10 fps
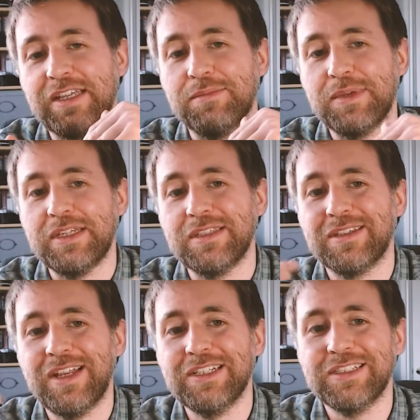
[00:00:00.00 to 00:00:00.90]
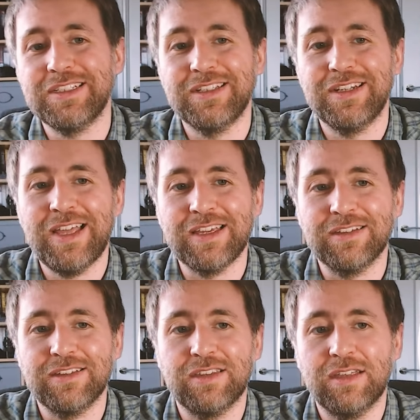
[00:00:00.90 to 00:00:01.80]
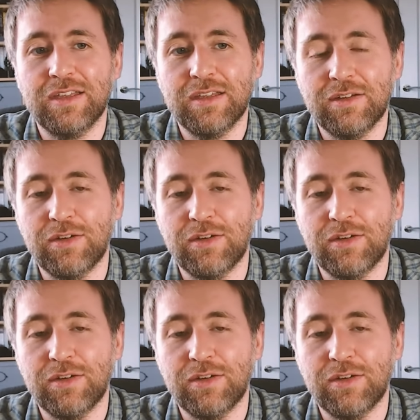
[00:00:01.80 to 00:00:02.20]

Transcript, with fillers: then it means that actually the length